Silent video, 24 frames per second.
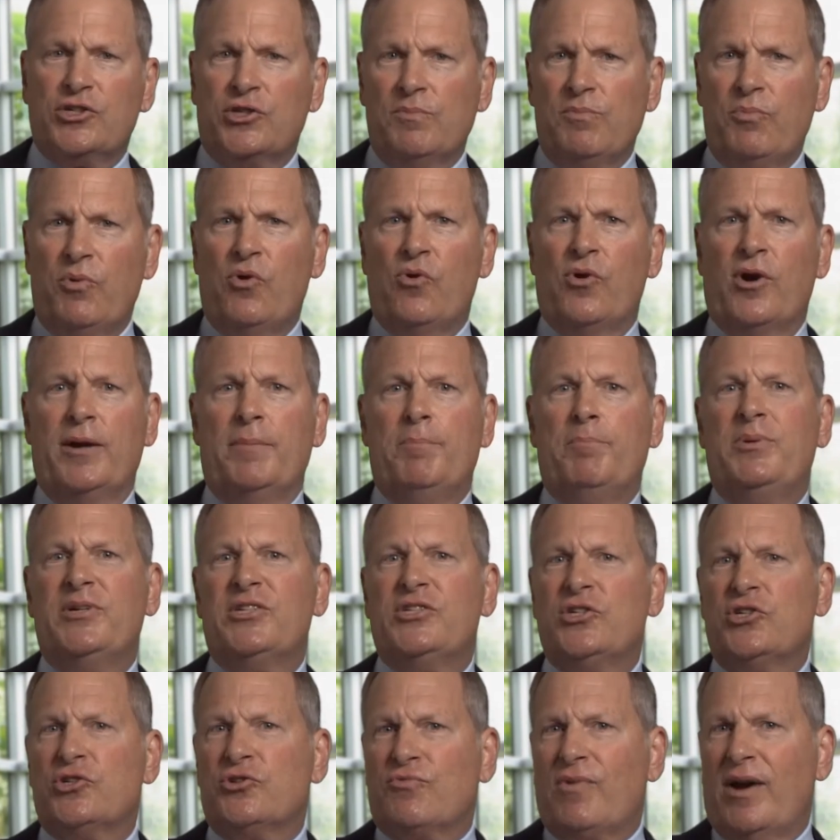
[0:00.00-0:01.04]
the board,
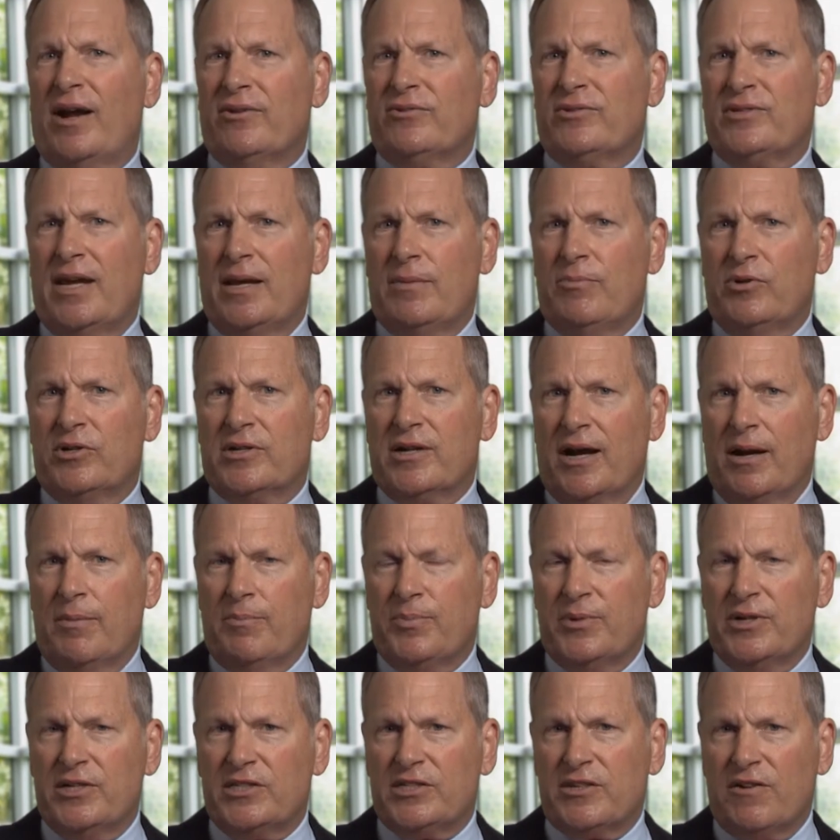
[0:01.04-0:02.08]
Business Roundtable
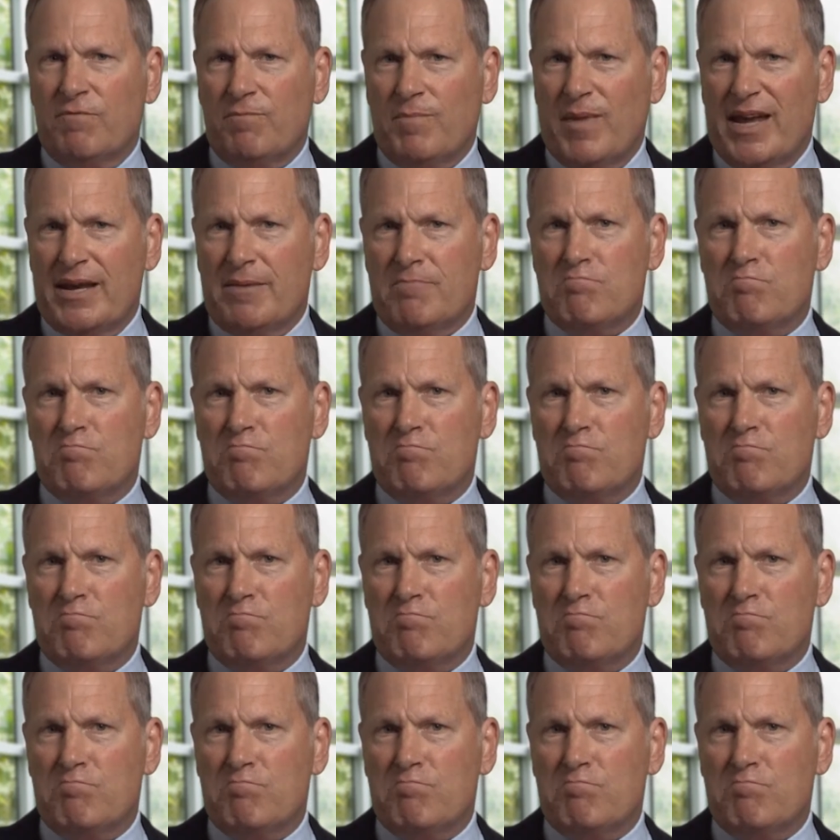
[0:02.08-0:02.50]
companies have made